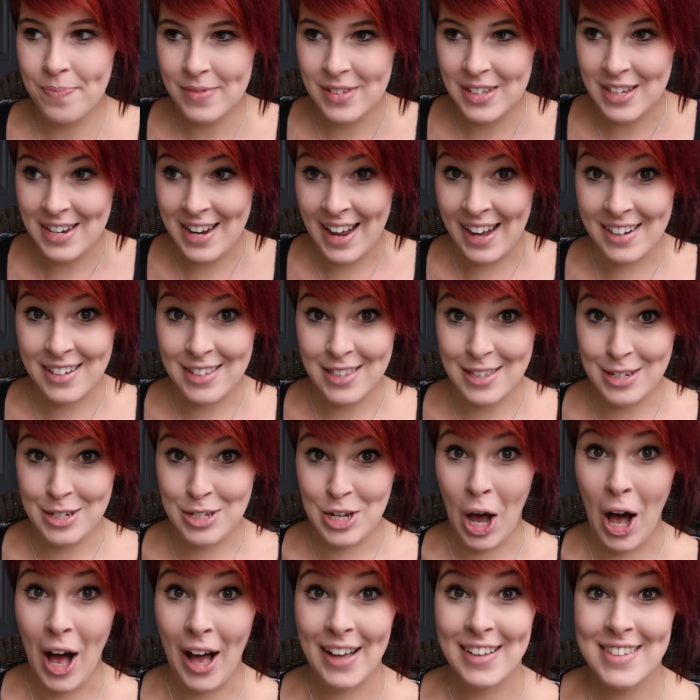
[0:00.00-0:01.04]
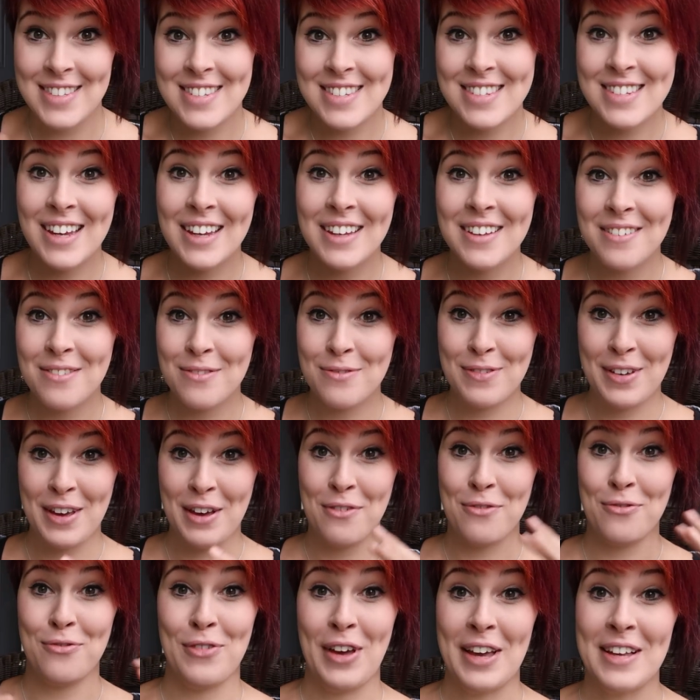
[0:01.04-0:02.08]
connect the dots
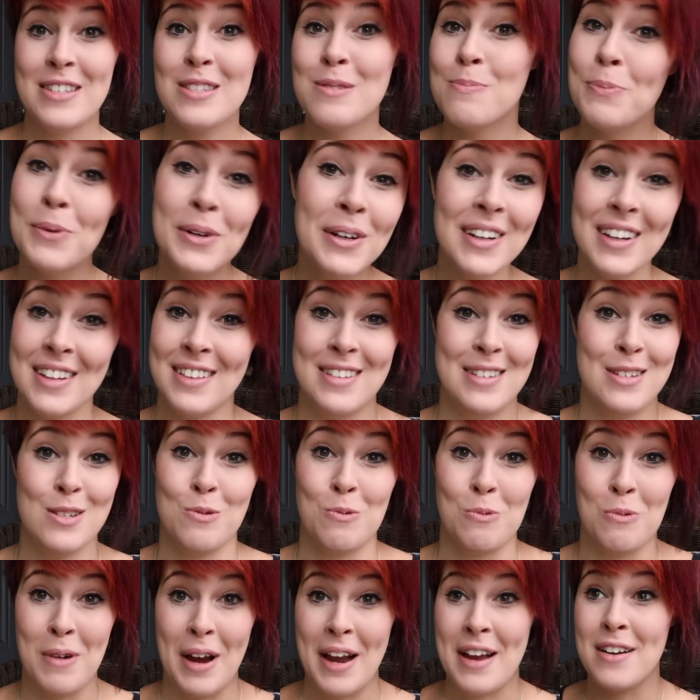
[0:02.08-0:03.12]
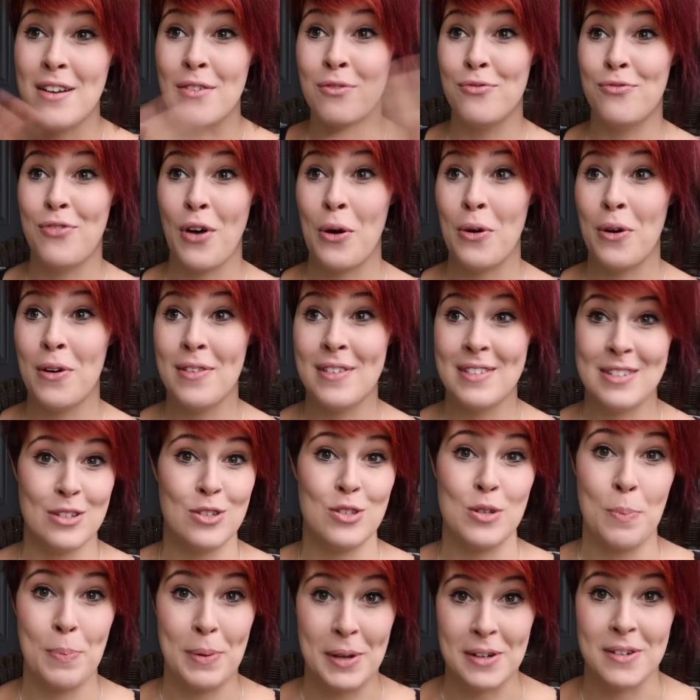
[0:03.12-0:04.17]
via Facebook and this random photo that
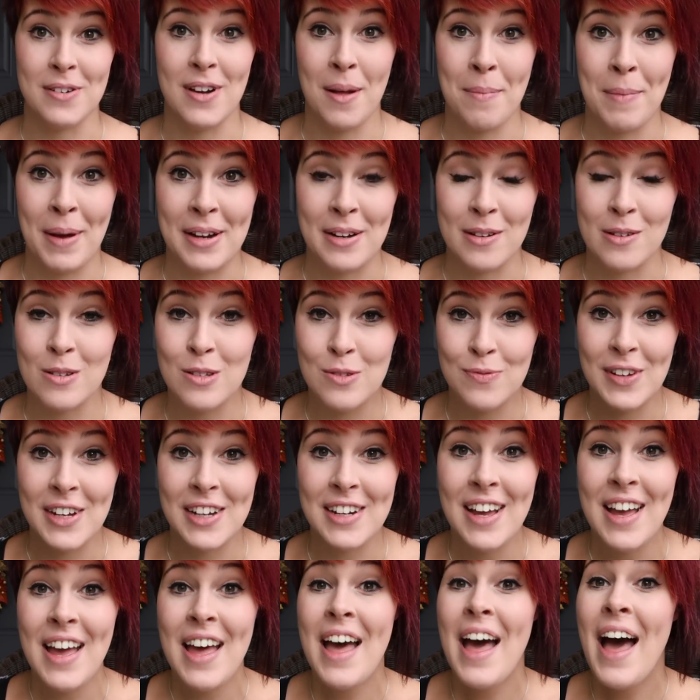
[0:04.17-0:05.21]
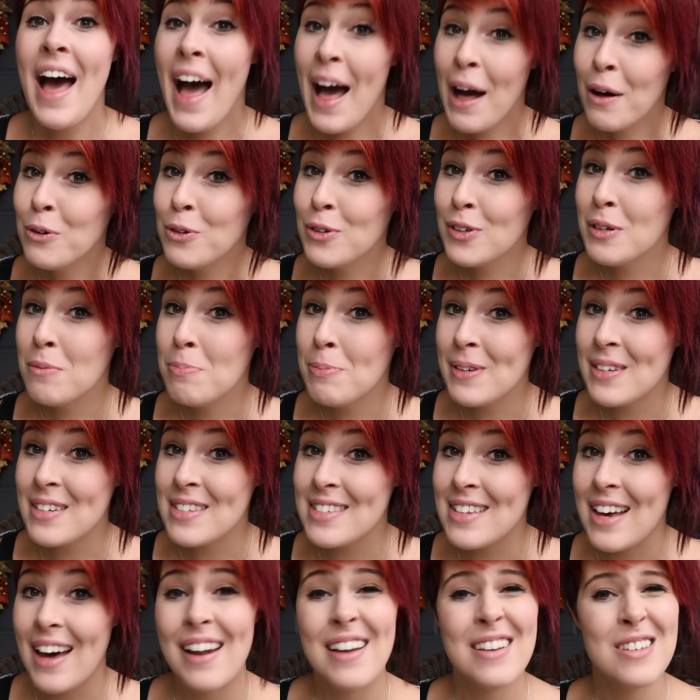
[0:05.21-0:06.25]
just appeared on my newsfeed. How creepy
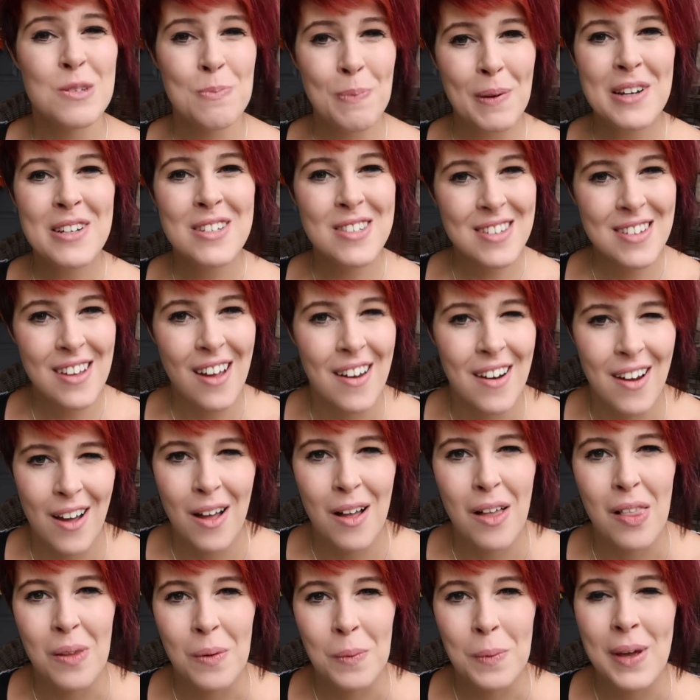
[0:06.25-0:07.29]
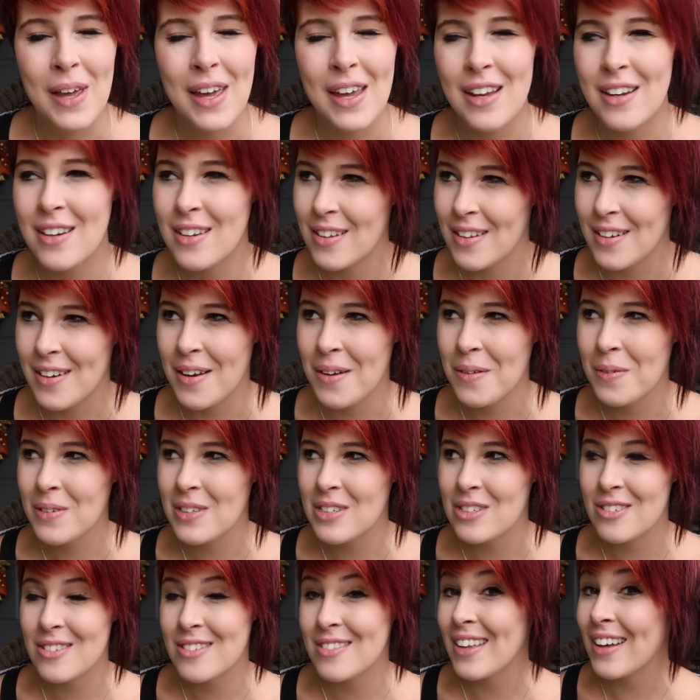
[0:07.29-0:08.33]
is that? Especially on Halloween, you know?
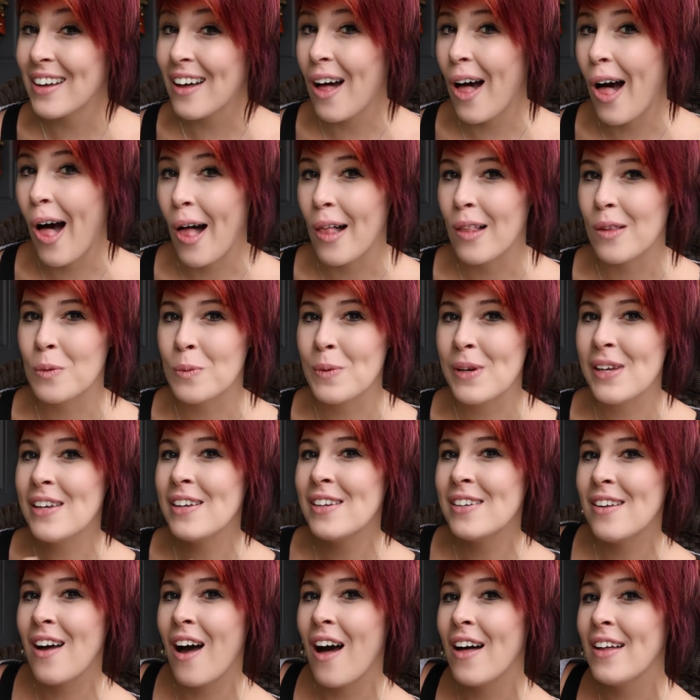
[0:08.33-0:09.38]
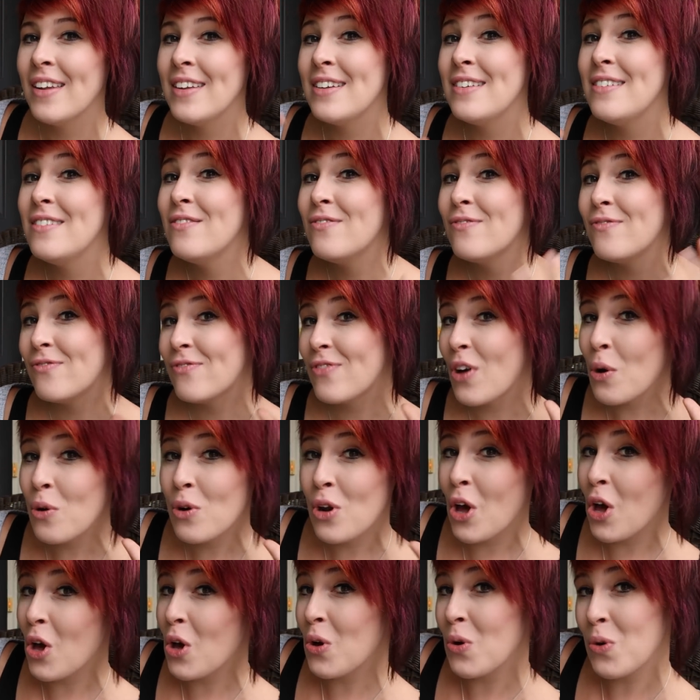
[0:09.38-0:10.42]
It's just like a Halloween haunted
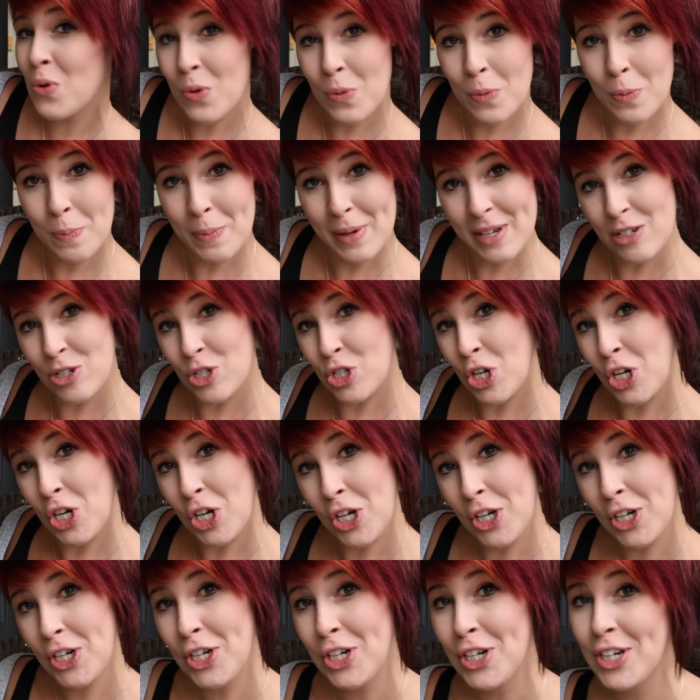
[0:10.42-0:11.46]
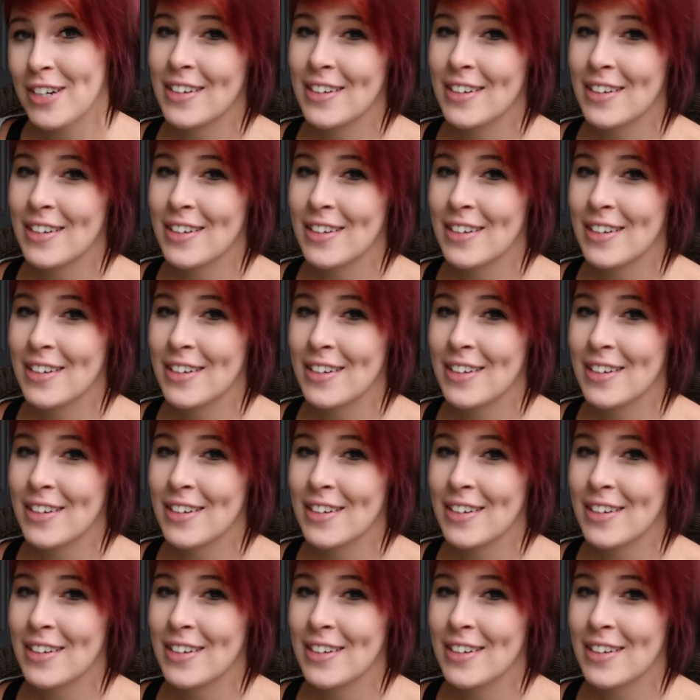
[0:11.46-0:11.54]
photo picture.